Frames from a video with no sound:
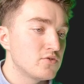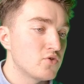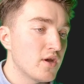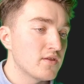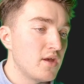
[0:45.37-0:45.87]

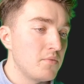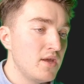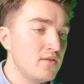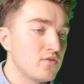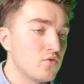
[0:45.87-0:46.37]
Drag them
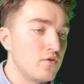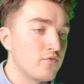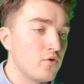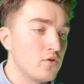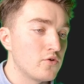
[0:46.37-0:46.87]
into the
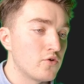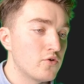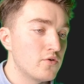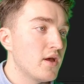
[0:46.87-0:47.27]
folder.